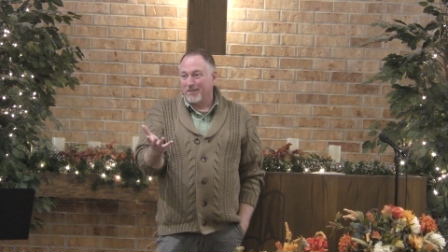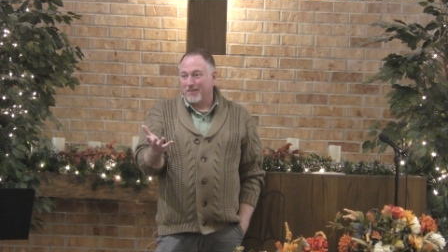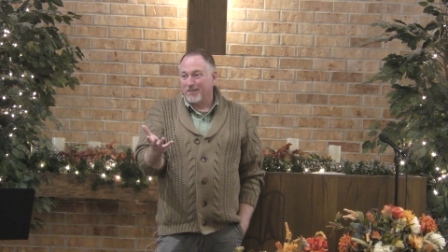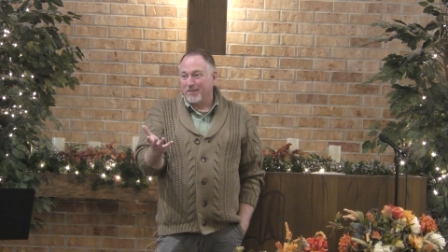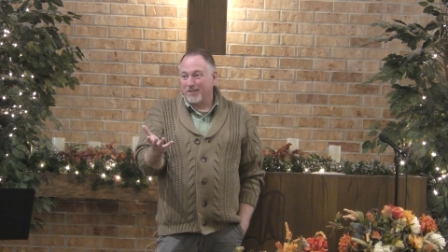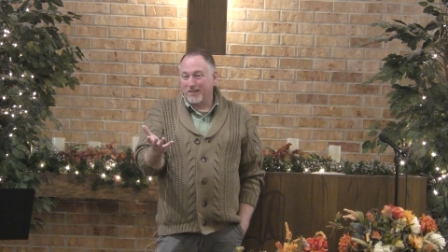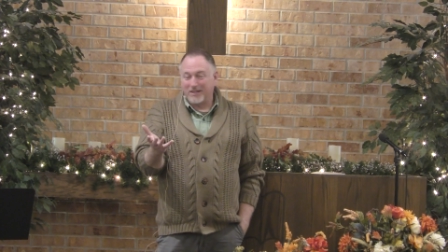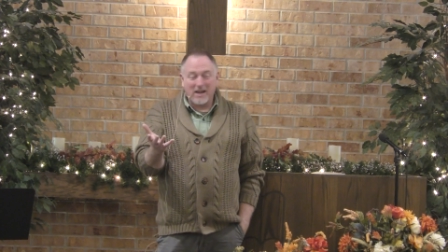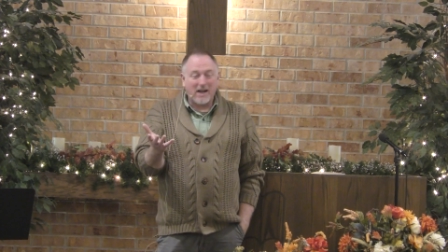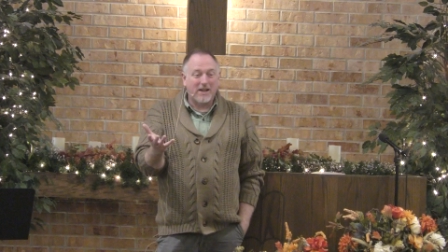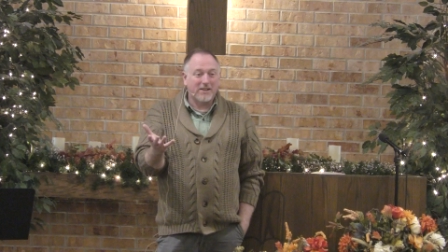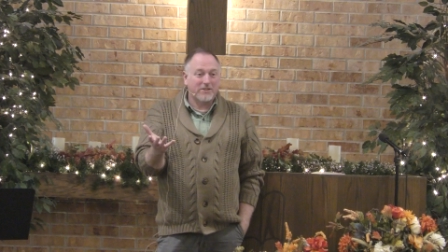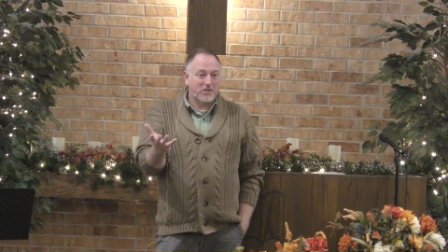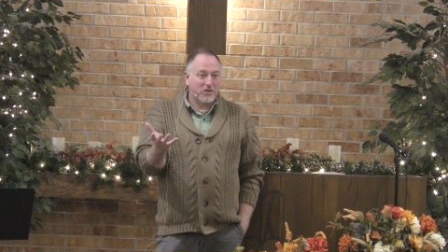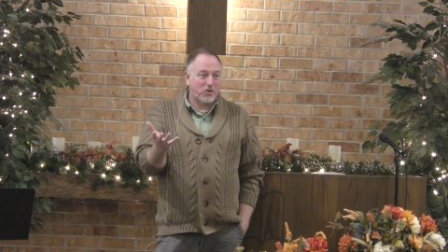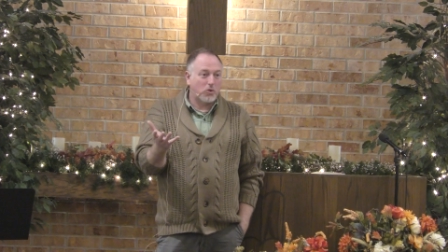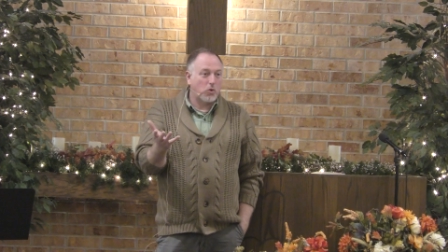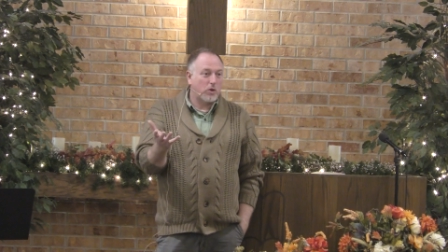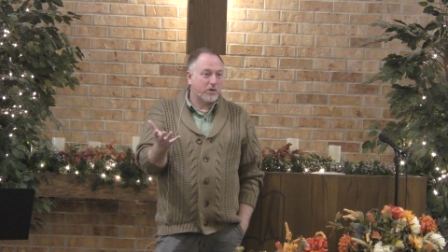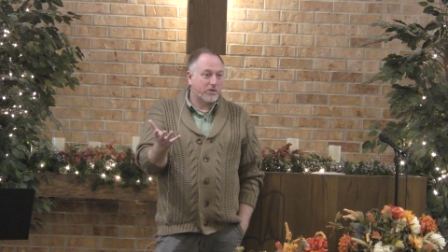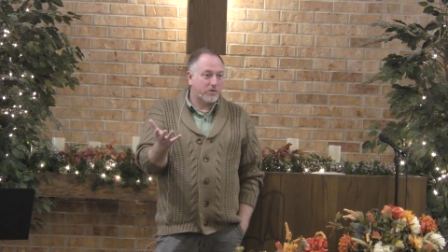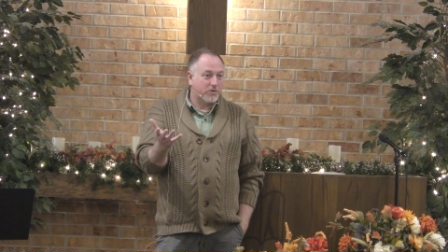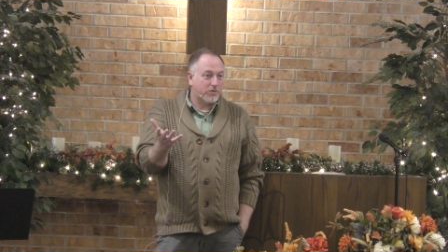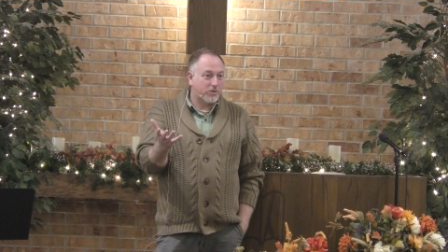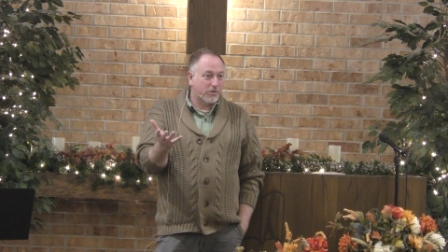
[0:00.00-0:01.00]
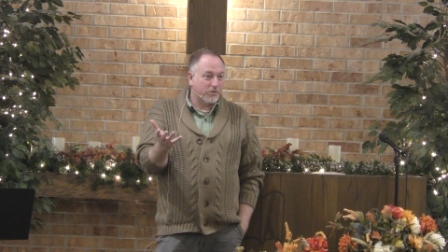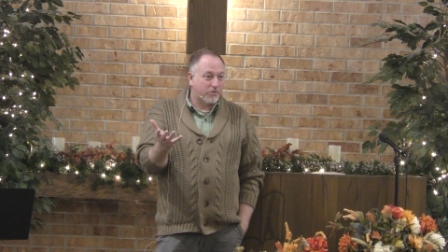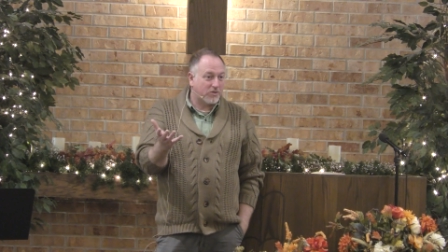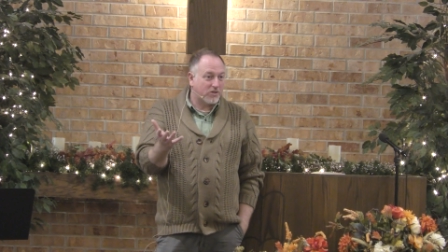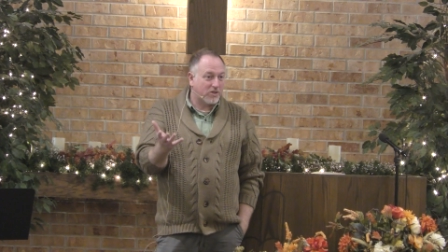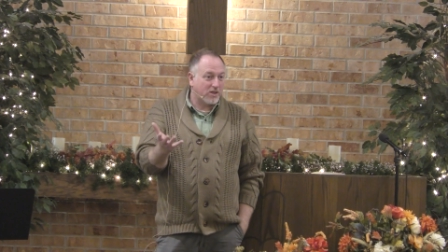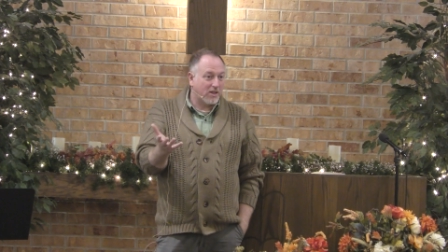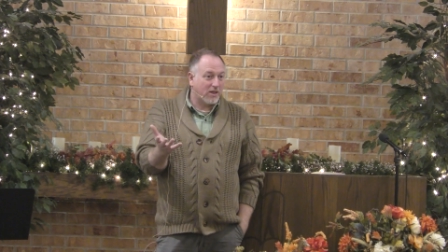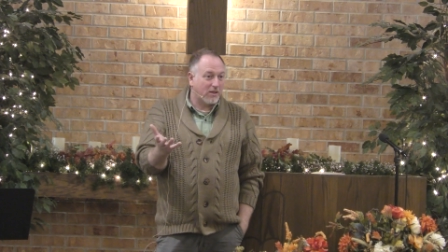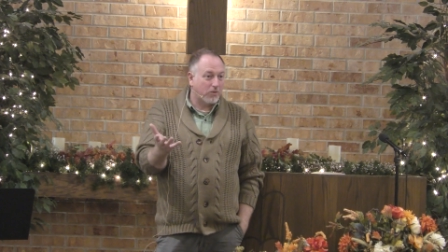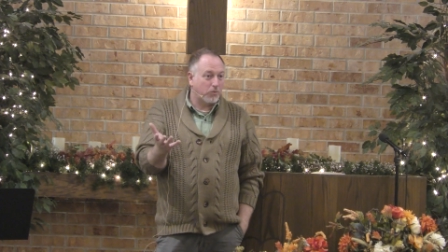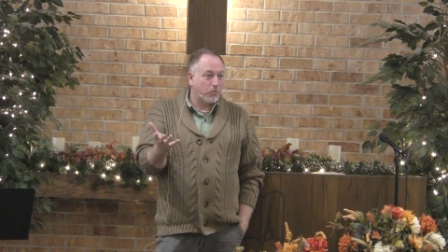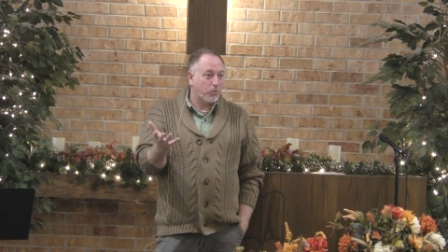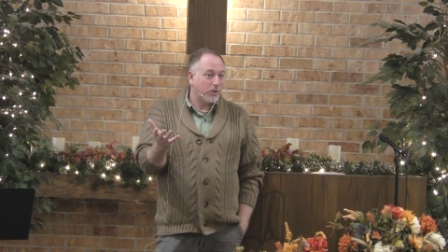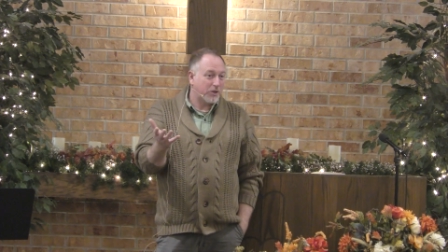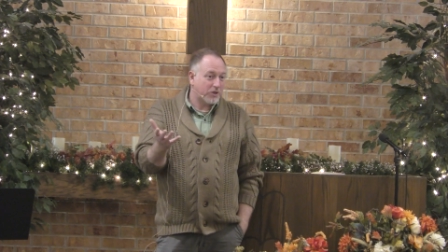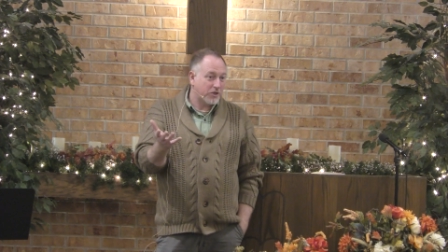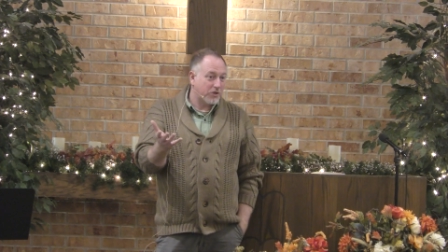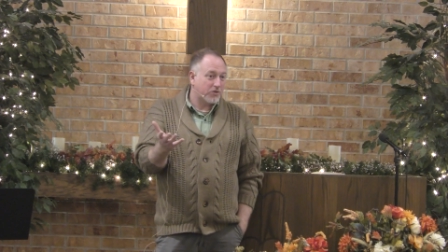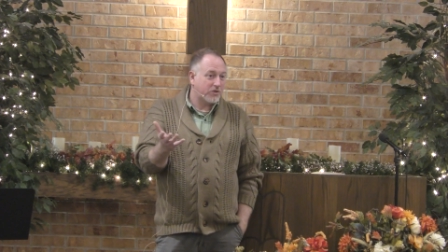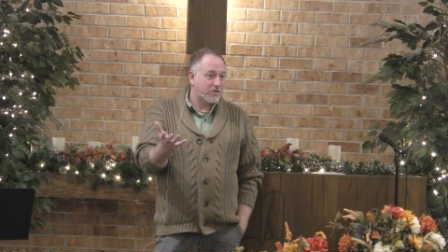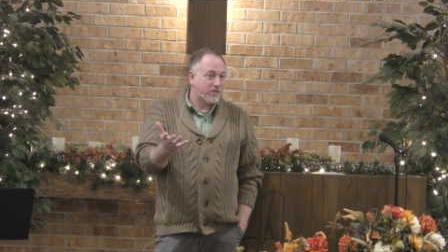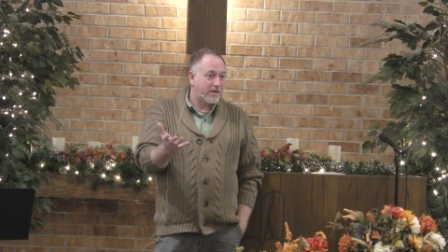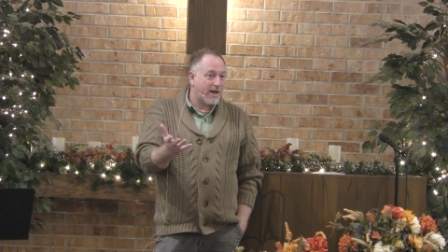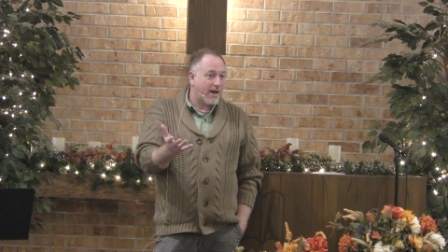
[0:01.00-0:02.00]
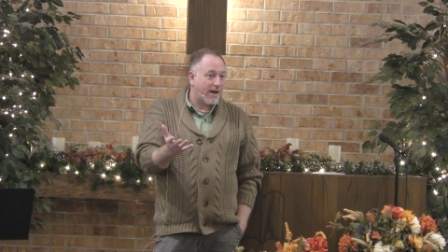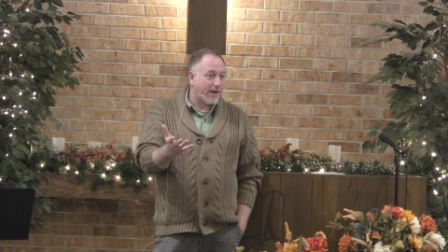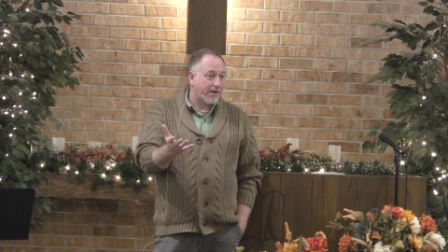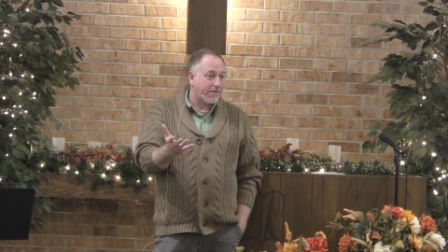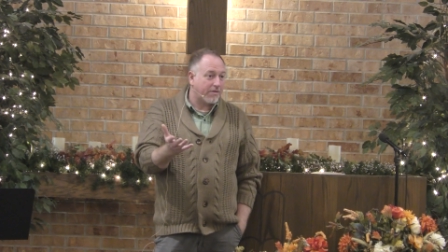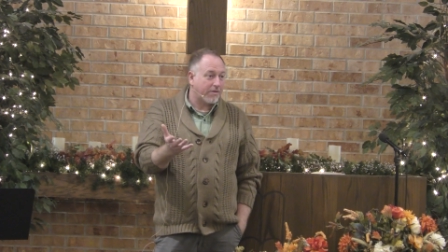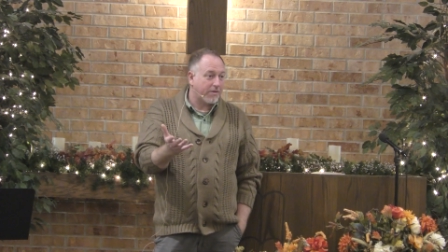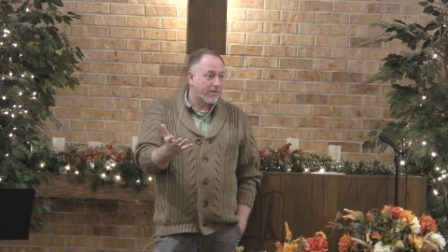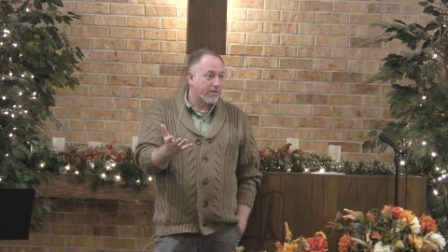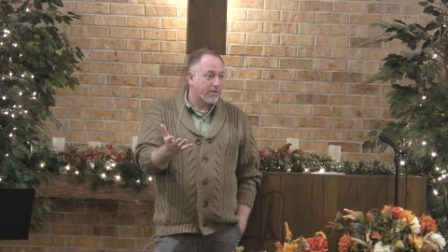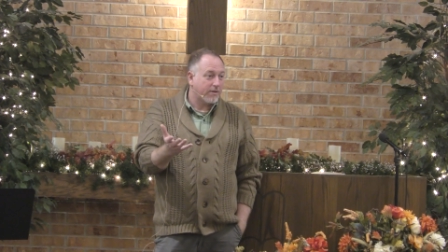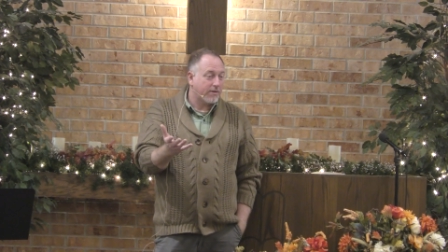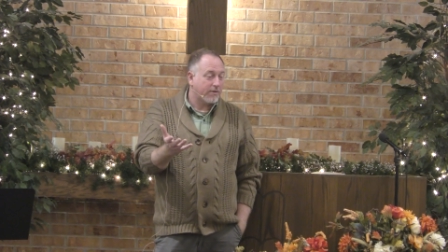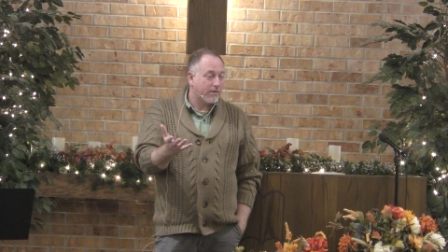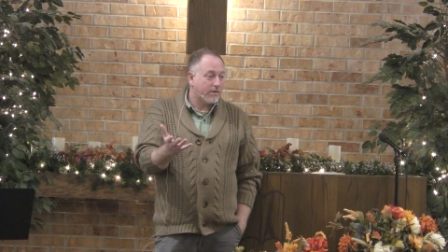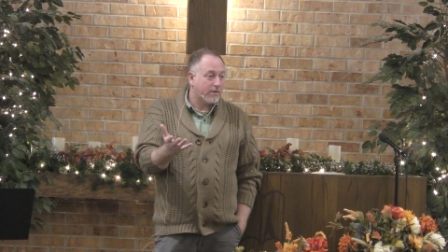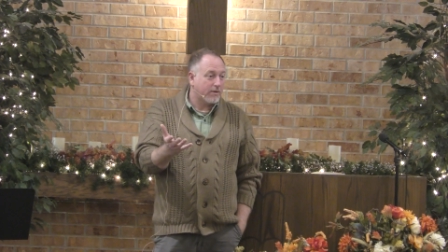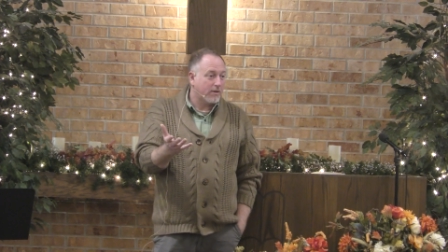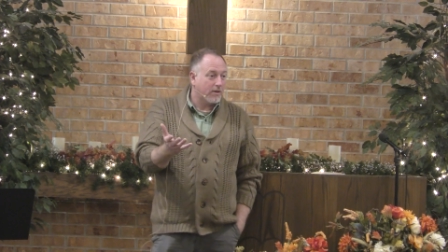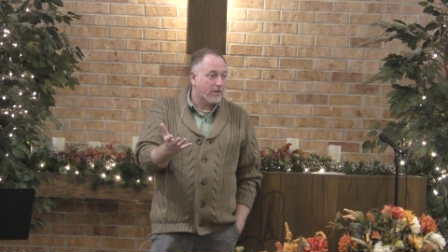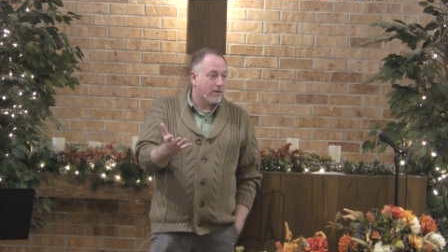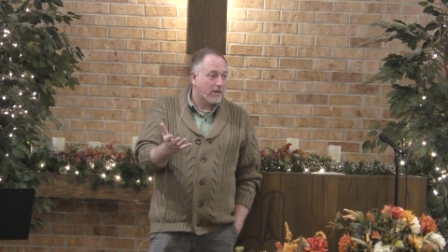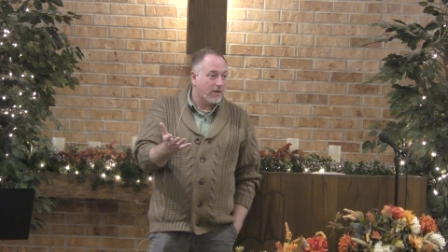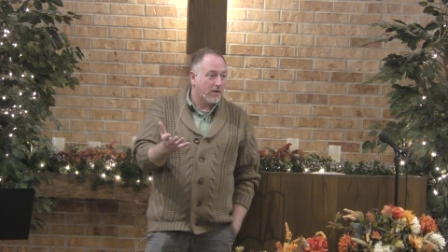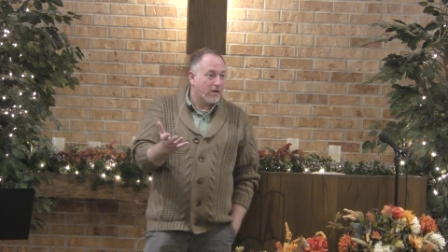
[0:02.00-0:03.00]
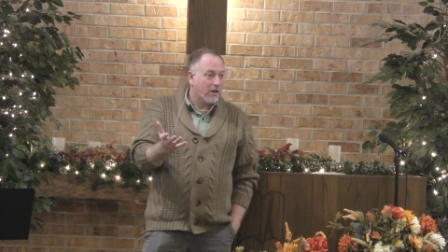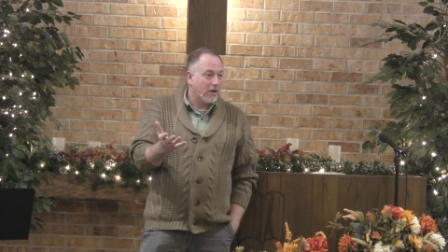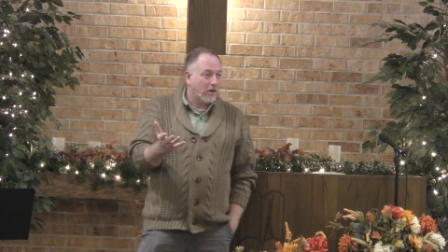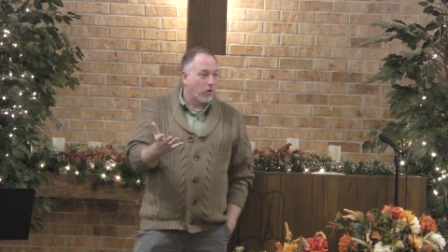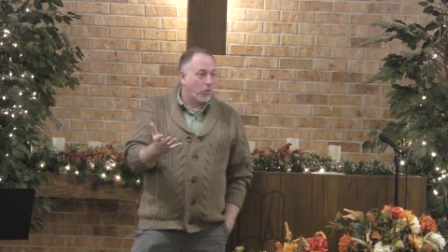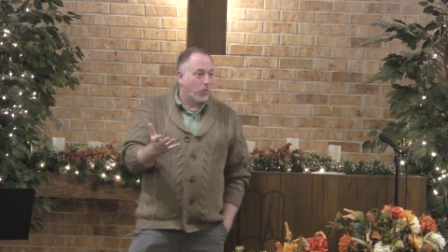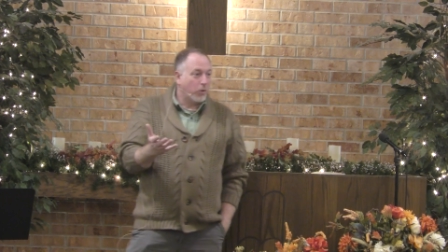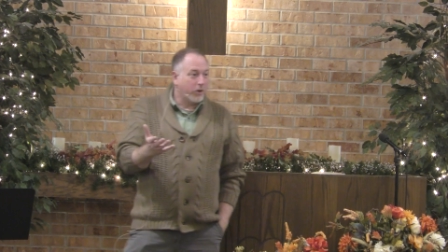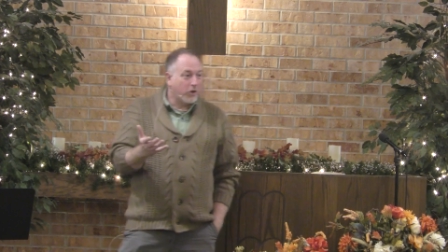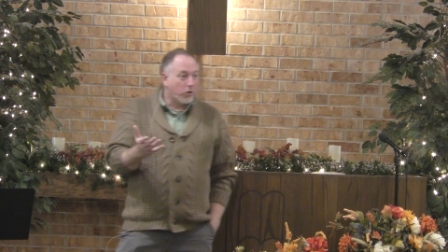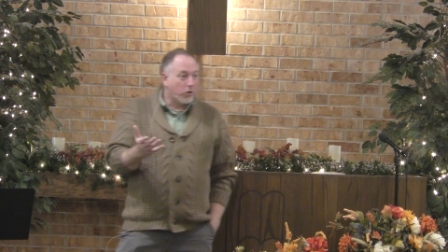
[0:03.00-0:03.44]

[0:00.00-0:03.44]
the consequences of sin, which is death. We